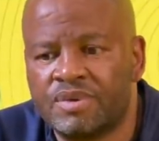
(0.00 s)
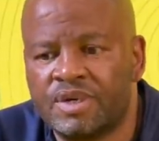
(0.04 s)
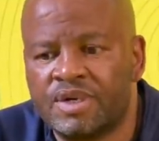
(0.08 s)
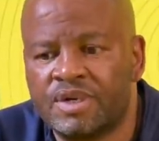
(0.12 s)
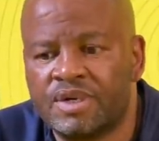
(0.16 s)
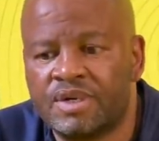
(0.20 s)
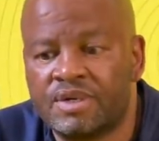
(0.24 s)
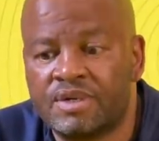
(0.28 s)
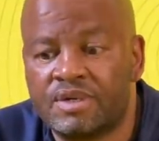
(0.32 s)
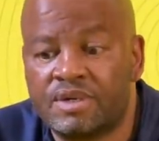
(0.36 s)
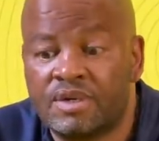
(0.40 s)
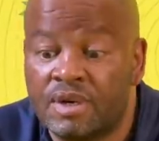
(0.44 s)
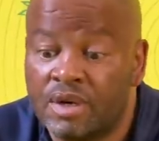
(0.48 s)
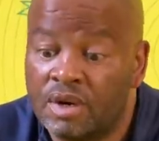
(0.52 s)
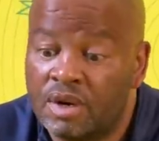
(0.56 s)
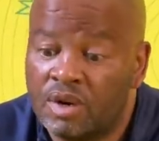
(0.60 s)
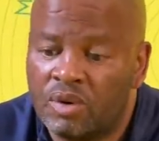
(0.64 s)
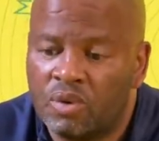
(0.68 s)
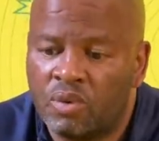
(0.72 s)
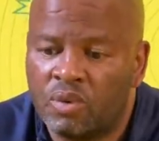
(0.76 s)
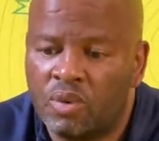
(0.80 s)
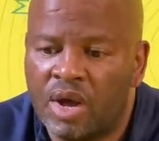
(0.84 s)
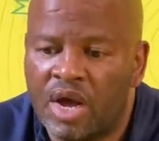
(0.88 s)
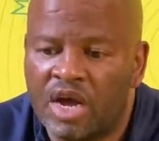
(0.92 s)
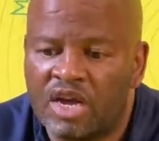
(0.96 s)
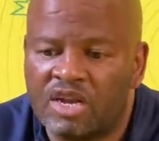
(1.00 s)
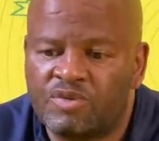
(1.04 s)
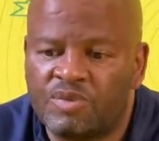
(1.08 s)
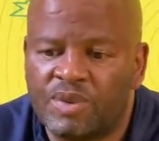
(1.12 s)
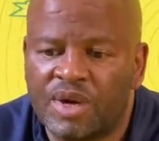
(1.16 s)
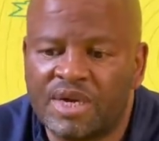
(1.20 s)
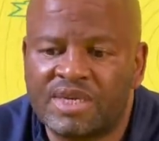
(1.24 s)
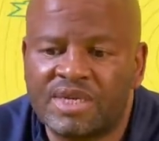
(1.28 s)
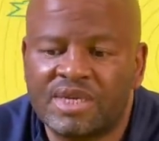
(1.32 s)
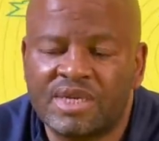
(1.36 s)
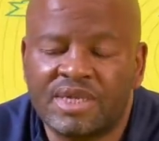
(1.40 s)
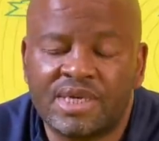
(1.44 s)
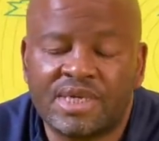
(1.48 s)
And we are
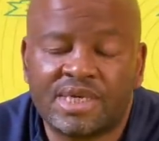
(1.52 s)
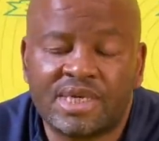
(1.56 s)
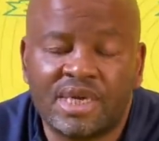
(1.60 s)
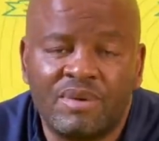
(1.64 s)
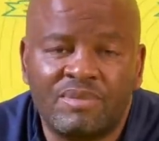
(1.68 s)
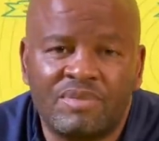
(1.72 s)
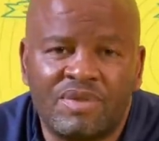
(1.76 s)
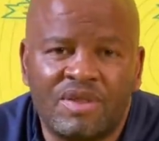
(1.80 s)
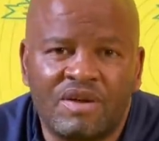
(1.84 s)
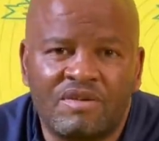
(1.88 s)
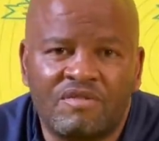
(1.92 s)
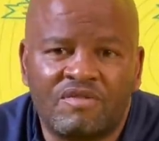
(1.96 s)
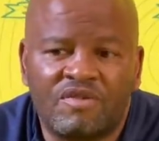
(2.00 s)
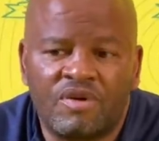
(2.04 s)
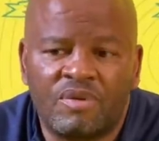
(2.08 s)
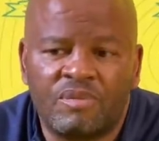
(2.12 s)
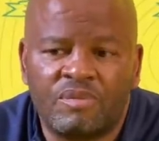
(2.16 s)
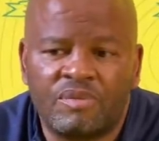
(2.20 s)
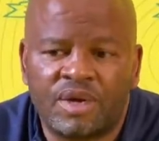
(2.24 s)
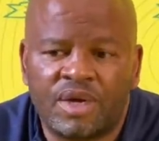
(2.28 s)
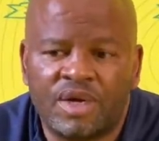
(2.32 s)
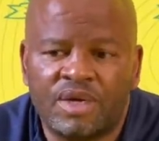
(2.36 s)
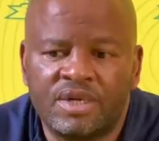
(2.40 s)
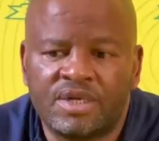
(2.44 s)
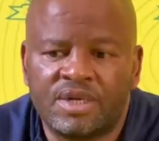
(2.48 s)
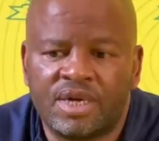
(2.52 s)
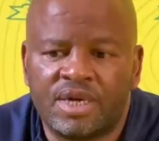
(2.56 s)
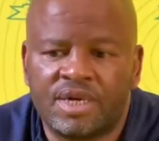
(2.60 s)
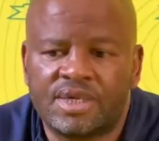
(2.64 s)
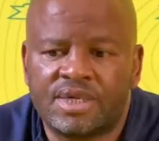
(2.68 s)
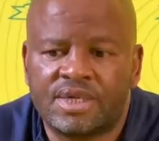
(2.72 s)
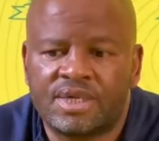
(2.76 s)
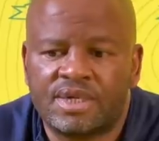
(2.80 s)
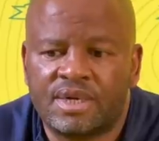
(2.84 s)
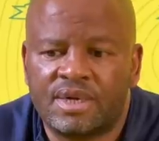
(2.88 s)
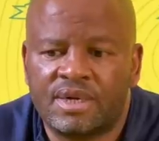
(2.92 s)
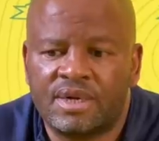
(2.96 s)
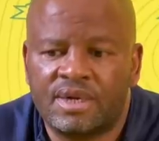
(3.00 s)
expecting the same thing from
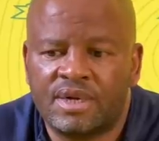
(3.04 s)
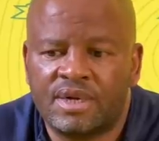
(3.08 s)
Keshas,